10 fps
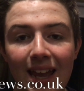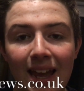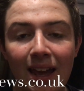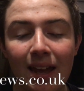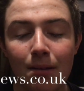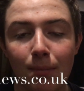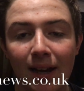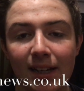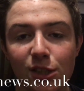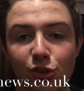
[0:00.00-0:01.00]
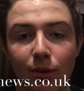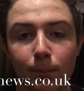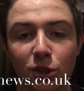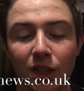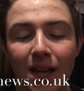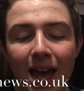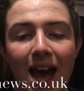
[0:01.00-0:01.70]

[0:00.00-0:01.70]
uh, in my description.